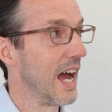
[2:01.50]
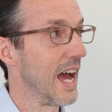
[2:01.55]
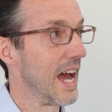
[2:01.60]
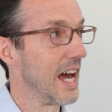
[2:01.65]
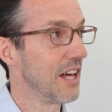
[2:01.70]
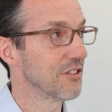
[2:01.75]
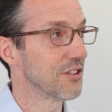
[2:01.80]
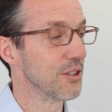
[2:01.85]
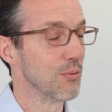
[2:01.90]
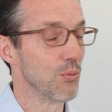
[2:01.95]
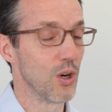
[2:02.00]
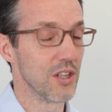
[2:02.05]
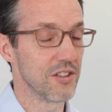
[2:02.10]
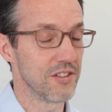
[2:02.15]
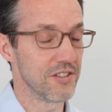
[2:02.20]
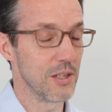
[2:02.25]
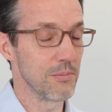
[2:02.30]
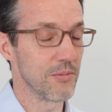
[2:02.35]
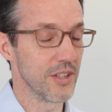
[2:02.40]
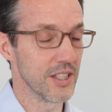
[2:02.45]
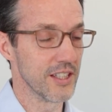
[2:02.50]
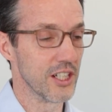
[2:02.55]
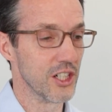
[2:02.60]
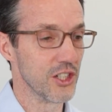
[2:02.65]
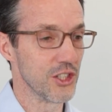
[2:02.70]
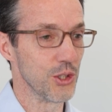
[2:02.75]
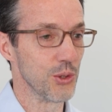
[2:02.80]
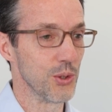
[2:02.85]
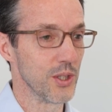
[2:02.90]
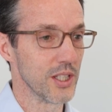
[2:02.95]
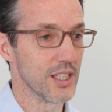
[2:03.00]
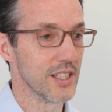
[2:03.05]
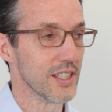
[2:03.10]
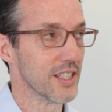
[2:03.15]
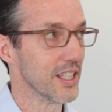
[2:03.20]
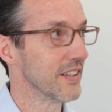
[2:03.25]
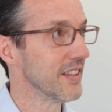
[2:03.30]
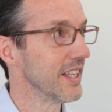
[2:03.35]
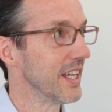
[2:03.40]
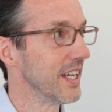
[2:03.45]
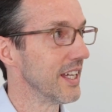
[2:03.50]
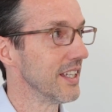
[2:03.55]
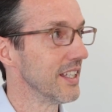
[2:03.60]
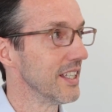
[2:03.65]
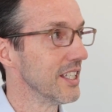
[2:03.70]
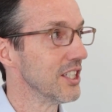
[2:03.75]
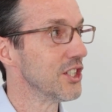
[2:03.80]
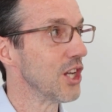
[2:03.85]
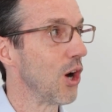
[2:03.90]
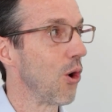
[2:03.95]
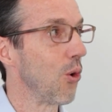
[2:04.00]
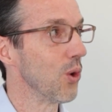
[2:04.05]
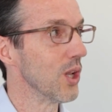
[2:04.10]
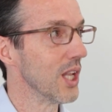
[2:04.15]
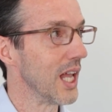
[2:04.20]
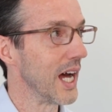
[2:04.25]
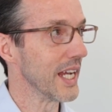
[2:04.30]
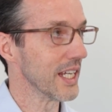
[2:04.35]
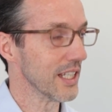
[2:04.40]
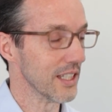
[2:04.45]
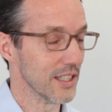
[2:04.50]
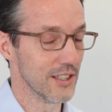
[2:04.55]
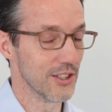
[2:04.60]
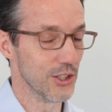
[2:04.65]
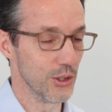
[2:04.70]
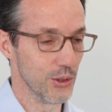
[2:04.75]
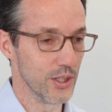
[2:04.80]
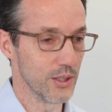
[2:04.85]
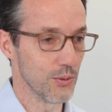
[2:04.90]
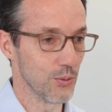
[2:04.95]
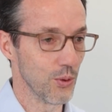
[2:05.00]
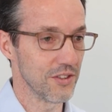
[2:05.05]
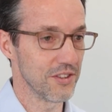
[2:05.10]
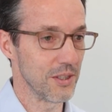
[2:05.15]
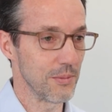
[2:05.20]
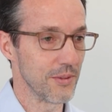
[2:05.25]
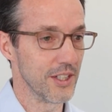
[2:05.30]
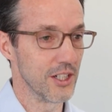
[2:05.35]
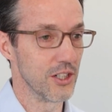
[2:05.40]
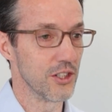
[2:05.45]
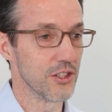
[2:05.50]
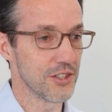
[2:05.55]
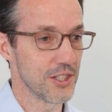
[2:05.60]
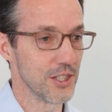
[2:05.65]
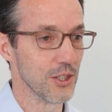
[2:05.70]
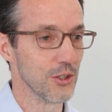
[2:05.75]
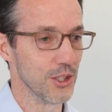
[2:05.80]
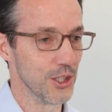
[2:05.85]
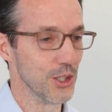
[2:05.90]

I asked them what's something they're doing that they don't like doing. What's something they're still doing?